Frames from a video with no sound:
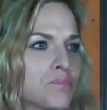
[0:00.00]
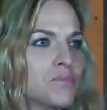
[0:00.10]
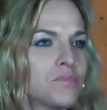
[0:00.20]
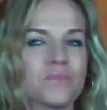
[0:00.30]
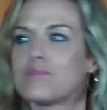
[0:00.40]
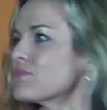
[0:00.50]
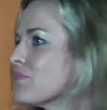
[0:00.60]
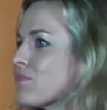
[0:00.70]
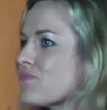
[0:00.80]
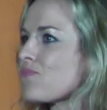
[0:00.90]
What's this
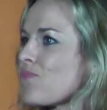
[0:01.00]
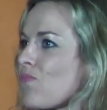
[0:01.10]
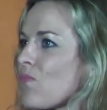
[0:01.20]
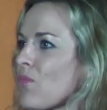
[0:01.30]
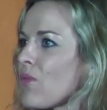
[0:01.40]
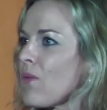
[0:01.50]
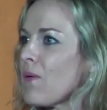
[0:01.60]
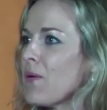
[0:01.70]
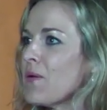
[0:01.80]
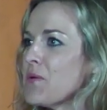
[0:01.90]
off season
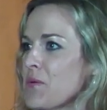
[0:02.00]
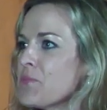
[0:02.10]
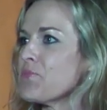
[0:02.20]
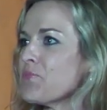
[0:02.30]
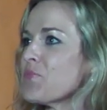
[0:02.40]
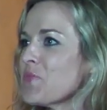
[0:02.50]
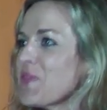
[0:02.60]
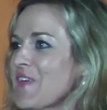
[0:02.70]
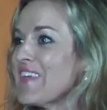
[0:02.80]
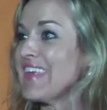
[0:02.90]
been like
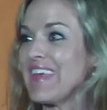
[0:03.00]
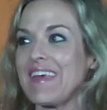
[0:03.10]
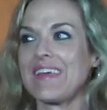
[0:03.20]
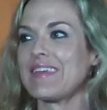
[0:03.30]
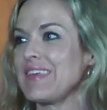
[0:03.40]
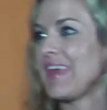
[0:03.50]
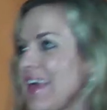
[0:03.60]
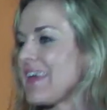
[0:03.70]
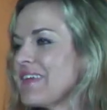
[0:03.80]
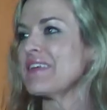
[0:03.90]
for you, your
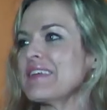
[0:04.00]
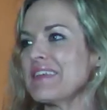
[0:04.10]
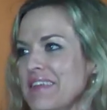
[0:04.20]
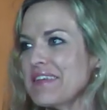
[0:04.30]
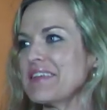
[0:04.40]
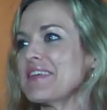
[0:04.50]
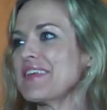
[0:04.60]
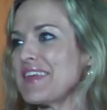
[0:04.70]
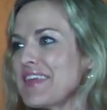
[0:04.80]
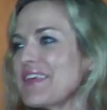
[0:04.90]
first time to really
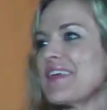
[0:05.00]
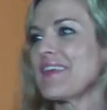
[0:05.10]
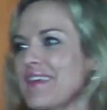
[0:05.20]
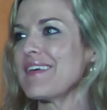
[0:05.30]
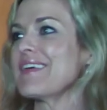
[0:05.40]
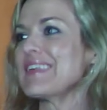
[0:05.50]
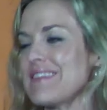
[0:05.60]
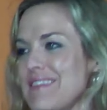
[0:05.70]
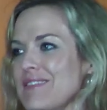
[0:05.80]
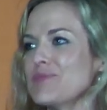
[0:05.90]
settle in
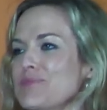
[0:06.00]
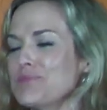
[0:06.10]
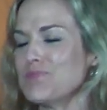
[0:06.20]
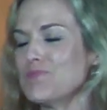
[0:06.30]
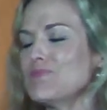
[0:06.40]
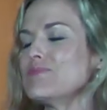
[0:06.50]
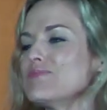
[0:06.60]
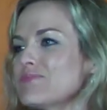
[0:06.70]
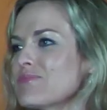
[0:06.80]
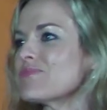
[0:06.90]
a
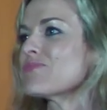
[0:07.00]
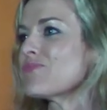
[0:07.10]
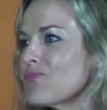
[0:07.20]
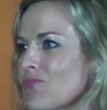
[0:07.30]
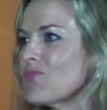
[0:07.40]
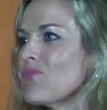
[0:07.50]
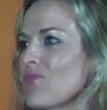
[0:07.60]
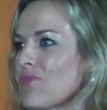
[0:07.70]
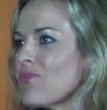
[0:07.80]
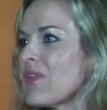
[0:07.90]
little bit after the season?